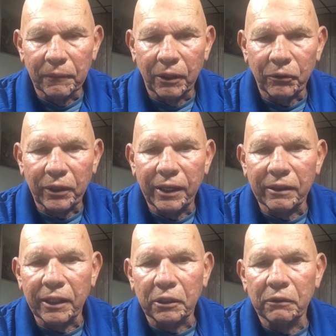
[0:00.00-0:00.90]
Okay,
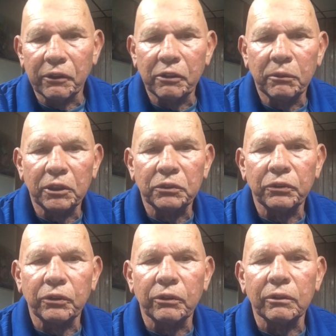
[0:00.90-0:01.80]
thank you very much
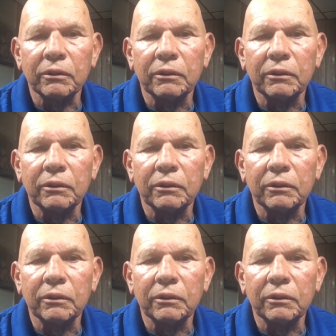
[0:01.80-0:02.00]
for